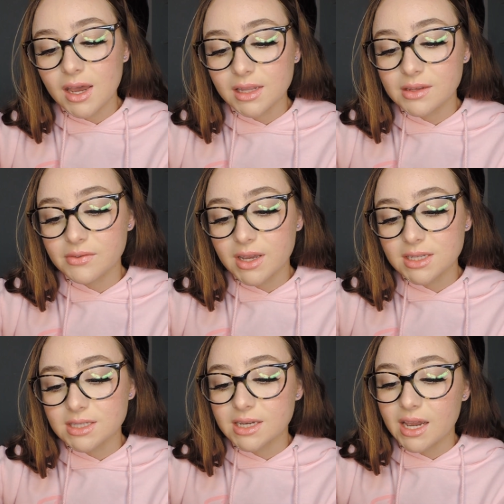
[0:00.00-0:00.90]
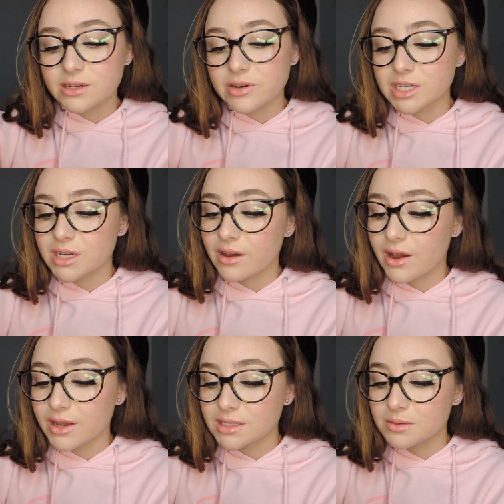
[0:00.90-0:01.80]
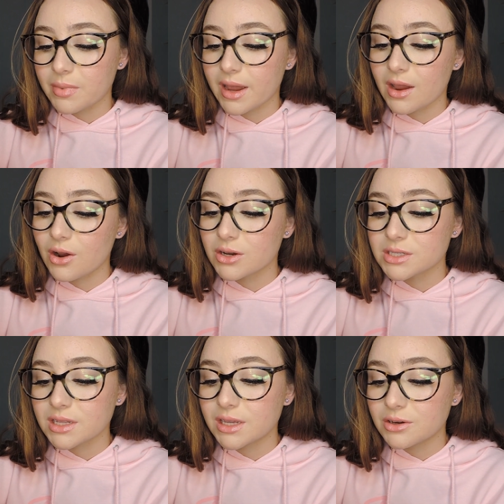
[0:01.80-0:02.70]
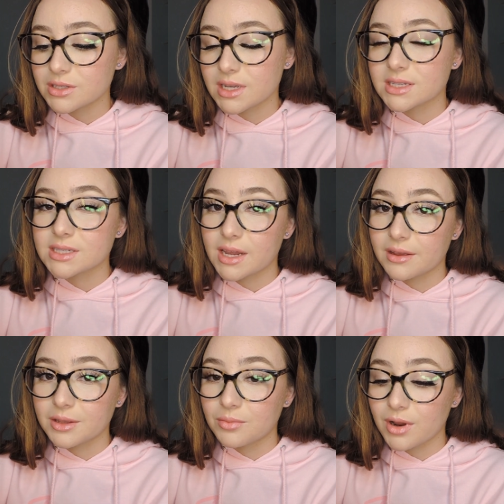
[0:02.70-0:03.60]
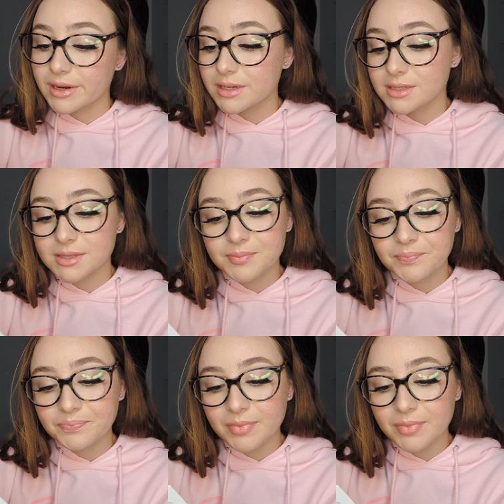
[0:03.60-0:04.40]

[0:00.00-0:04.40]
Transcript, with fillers: alleviates dehydration caused by harsh cleaners and styling products,